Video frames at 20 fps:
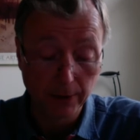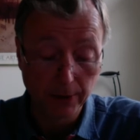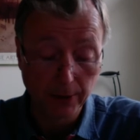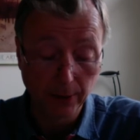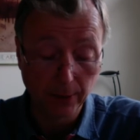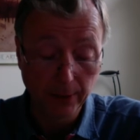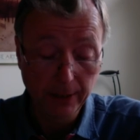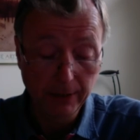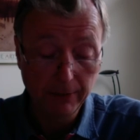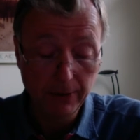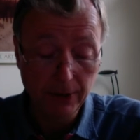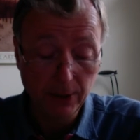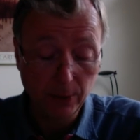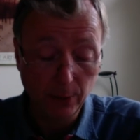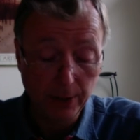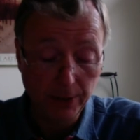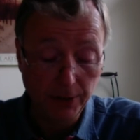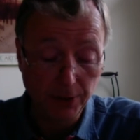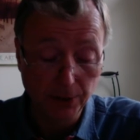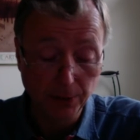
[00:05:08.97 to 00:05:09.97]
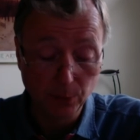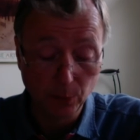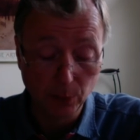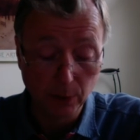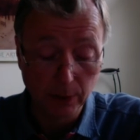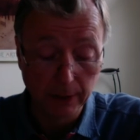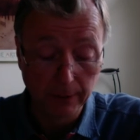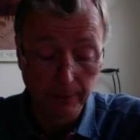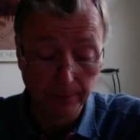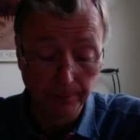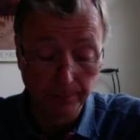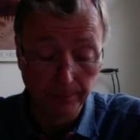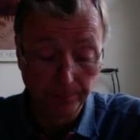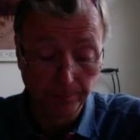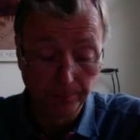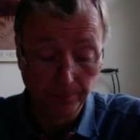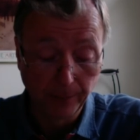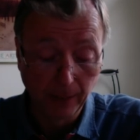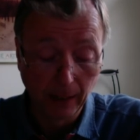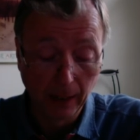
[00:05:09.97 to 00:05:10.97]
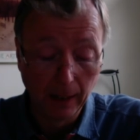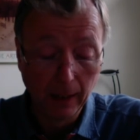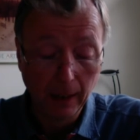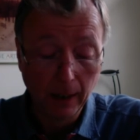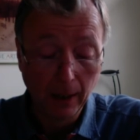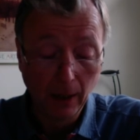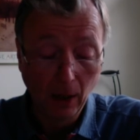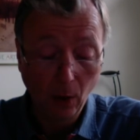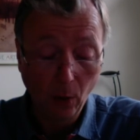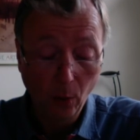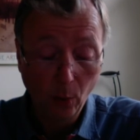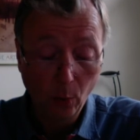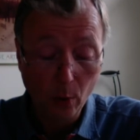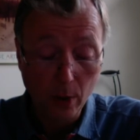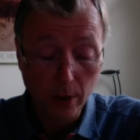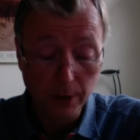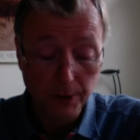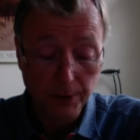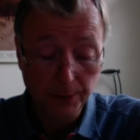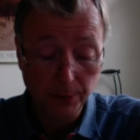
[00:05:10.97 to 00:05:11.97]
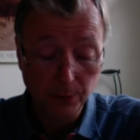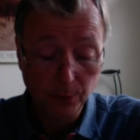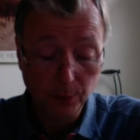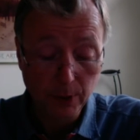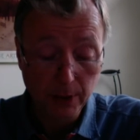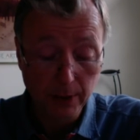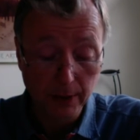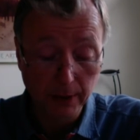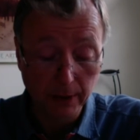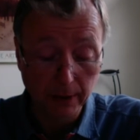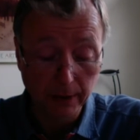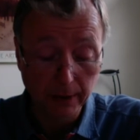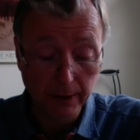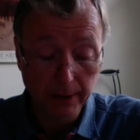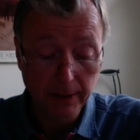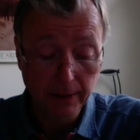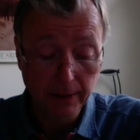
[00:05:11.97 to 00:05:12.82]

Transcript: So here is question 1. What word